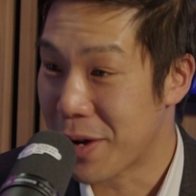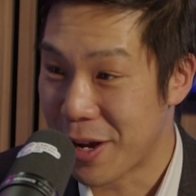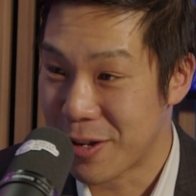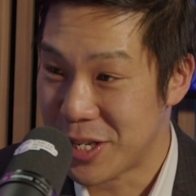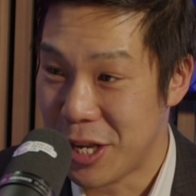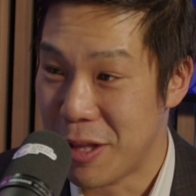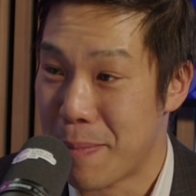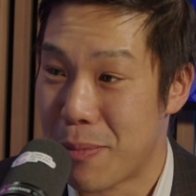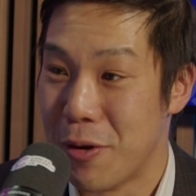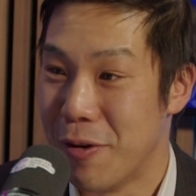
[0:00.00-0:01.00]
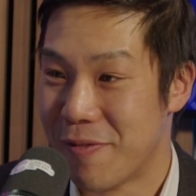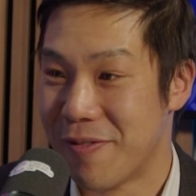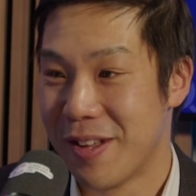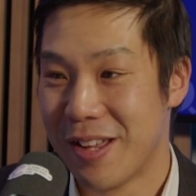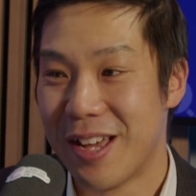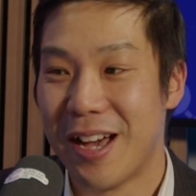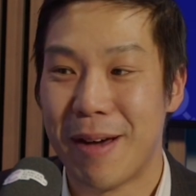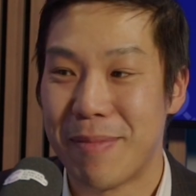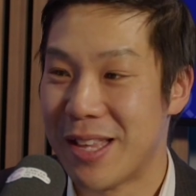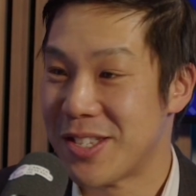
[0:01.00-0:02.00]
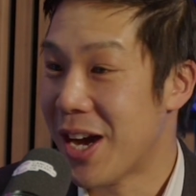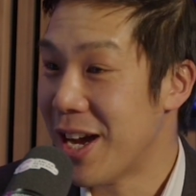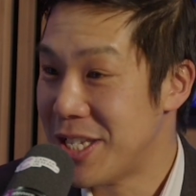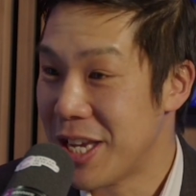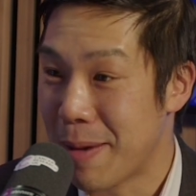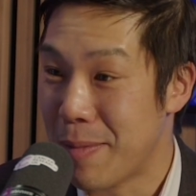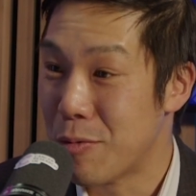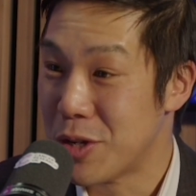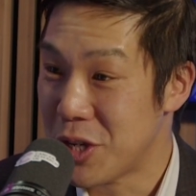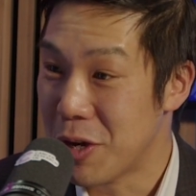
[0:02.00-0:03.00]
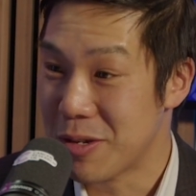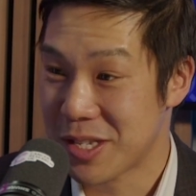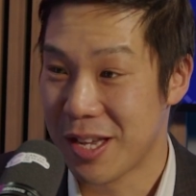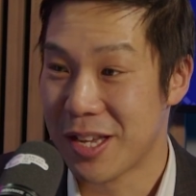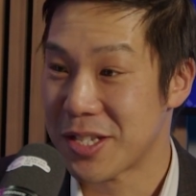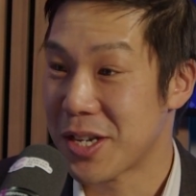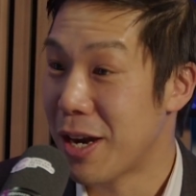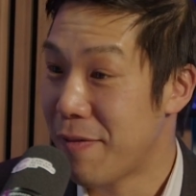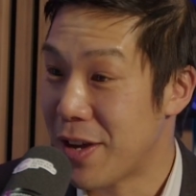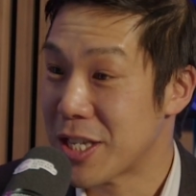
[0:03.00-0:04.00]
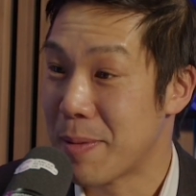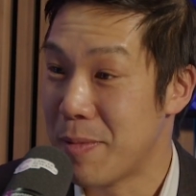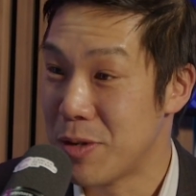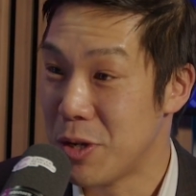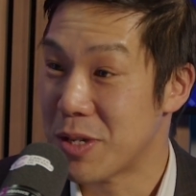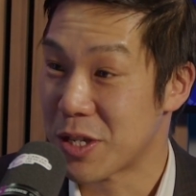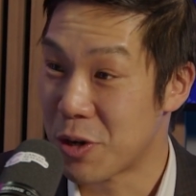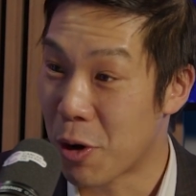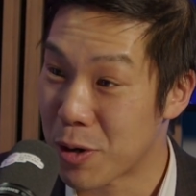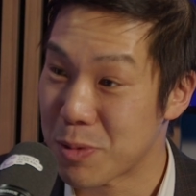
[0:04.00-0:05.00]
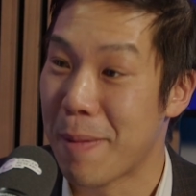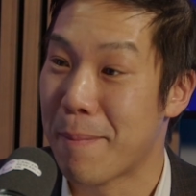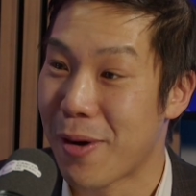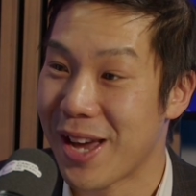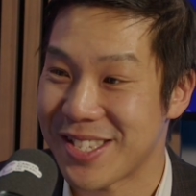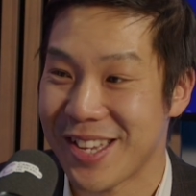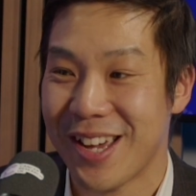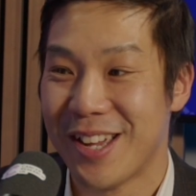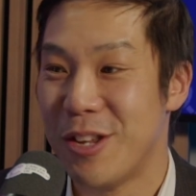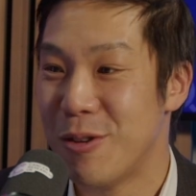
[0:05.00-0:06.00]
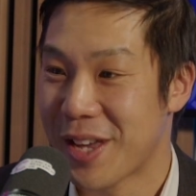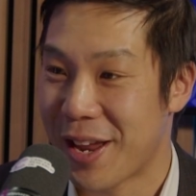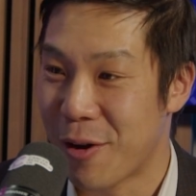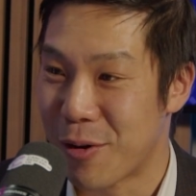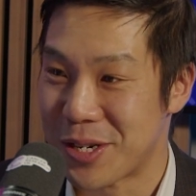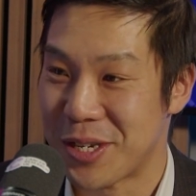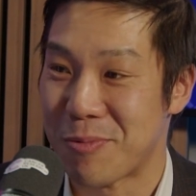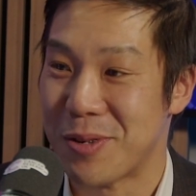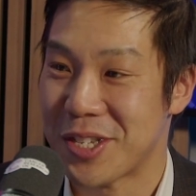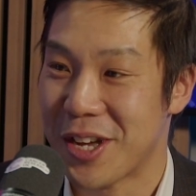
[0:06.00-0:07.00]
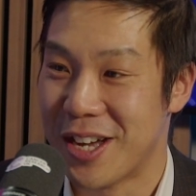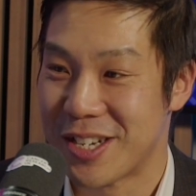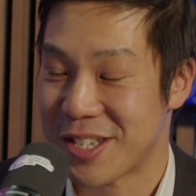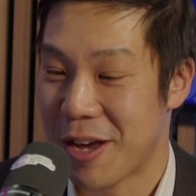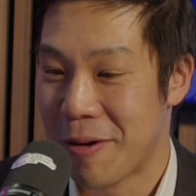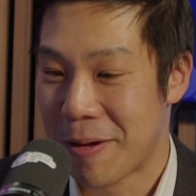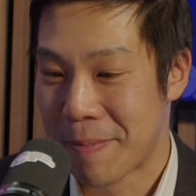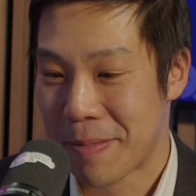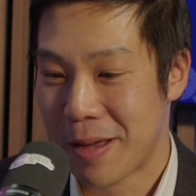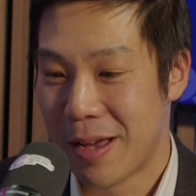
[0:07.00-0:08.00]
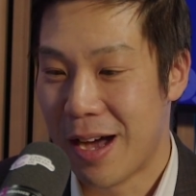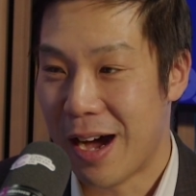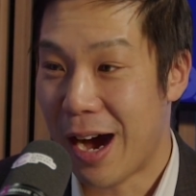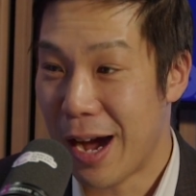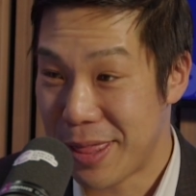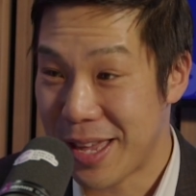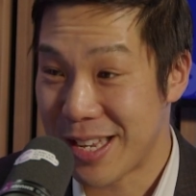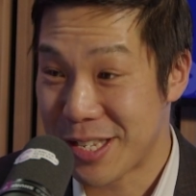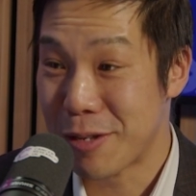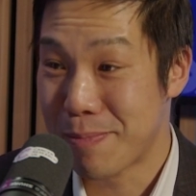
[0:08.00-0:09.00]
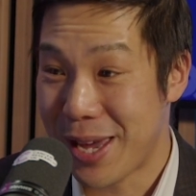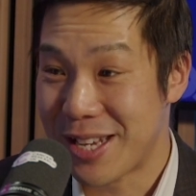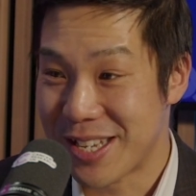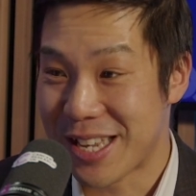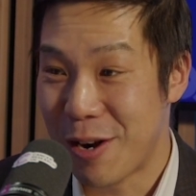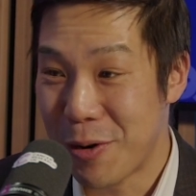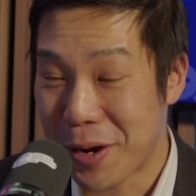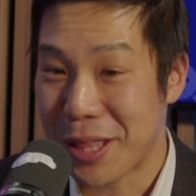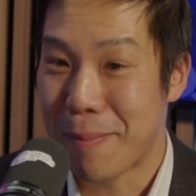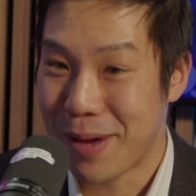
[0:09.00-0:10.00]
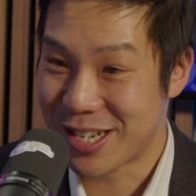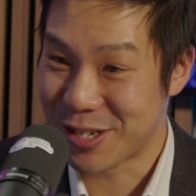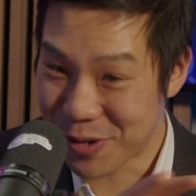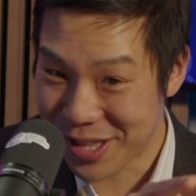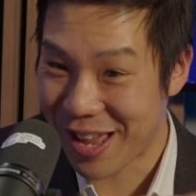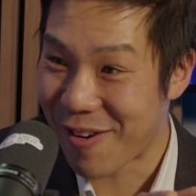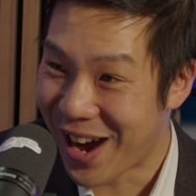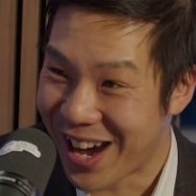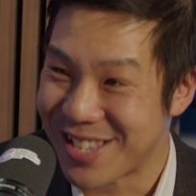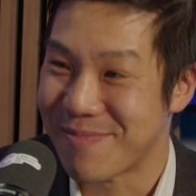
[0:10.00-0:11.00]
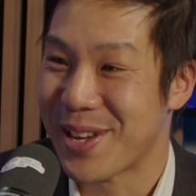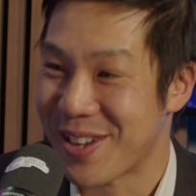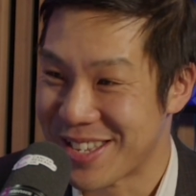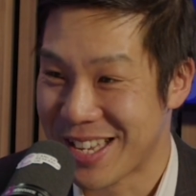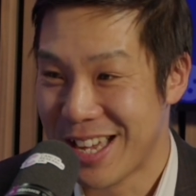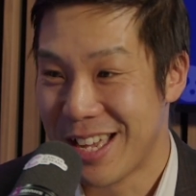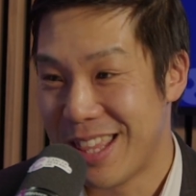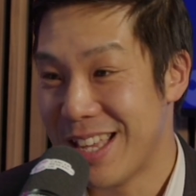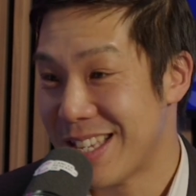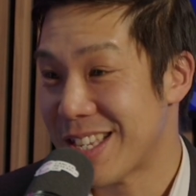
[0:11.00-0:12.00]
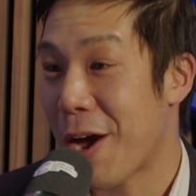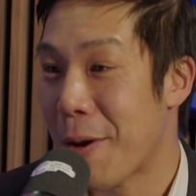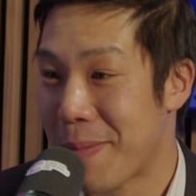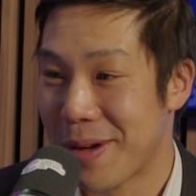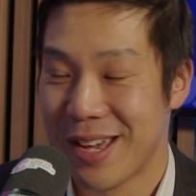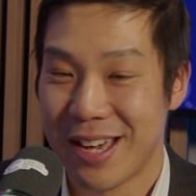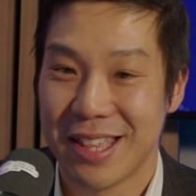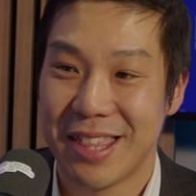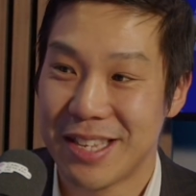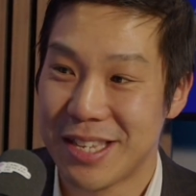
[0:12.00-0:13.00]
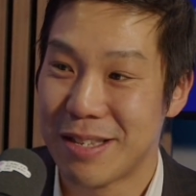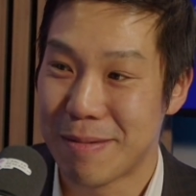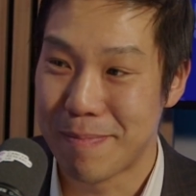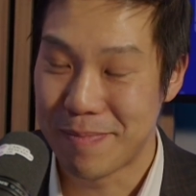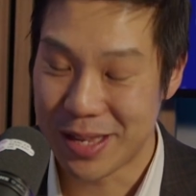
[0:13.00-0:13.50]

can continue to improve. The anxiety can be reduced. Side effects can be reduced as long as we embrace new technologies and research. So I think it's those pictures, and look at the pictures, look at their eyes, because this is hope. This is